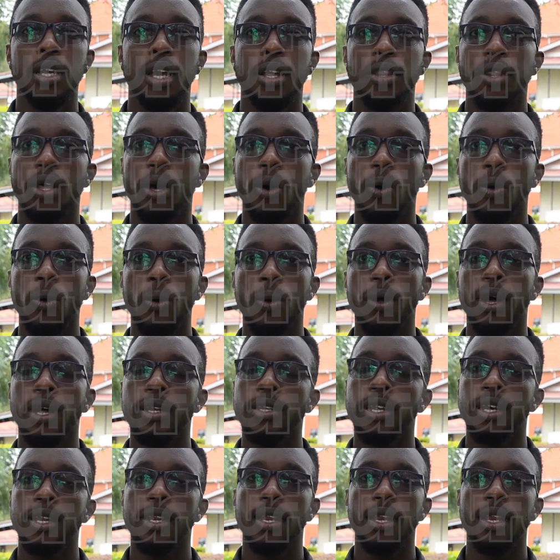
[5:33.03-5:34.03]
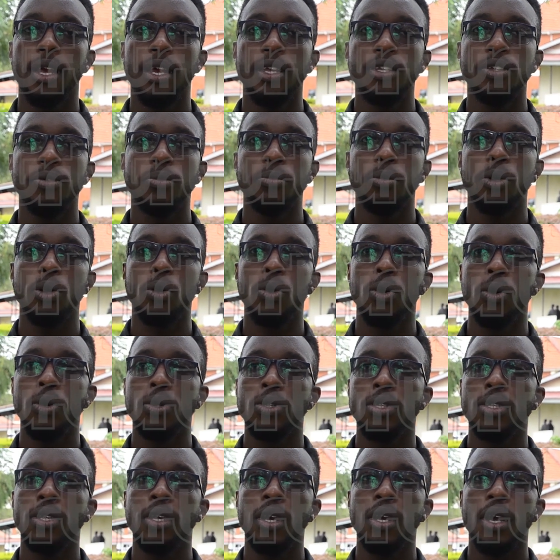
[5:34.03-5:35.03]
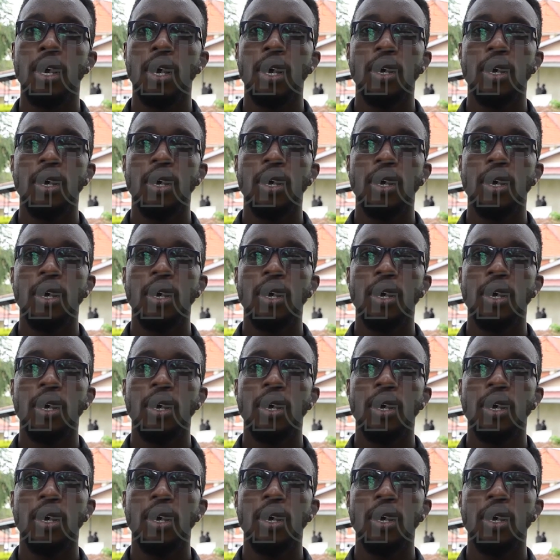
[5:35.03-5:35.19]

and the whole world at large, because